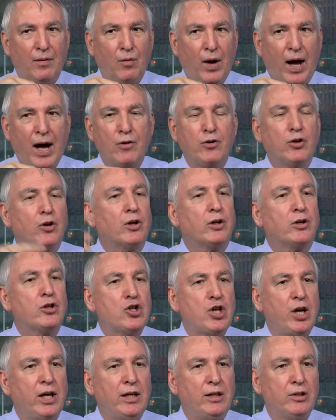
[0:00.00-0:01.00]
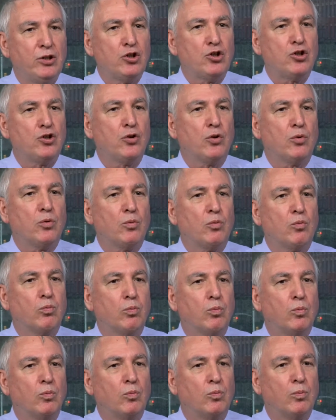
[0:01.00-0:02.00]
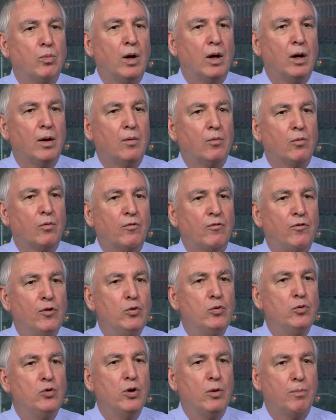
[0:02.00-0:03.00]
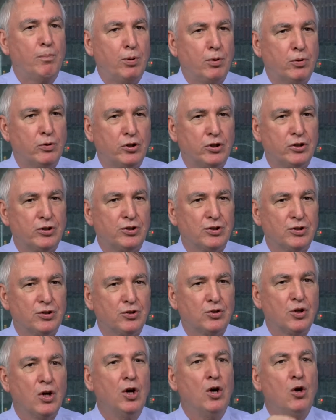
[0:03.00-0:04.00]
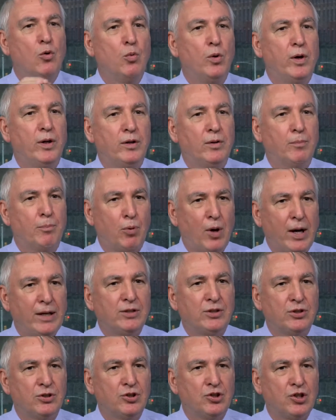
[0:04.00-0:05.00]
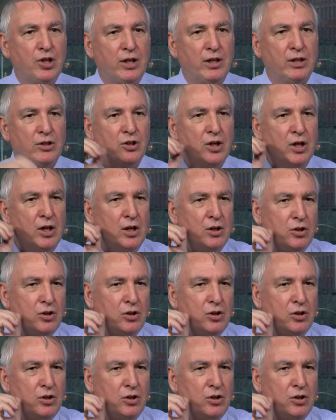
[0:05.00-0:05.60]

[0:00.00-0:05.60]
how you're going to change your uh, food purchases, when prices change.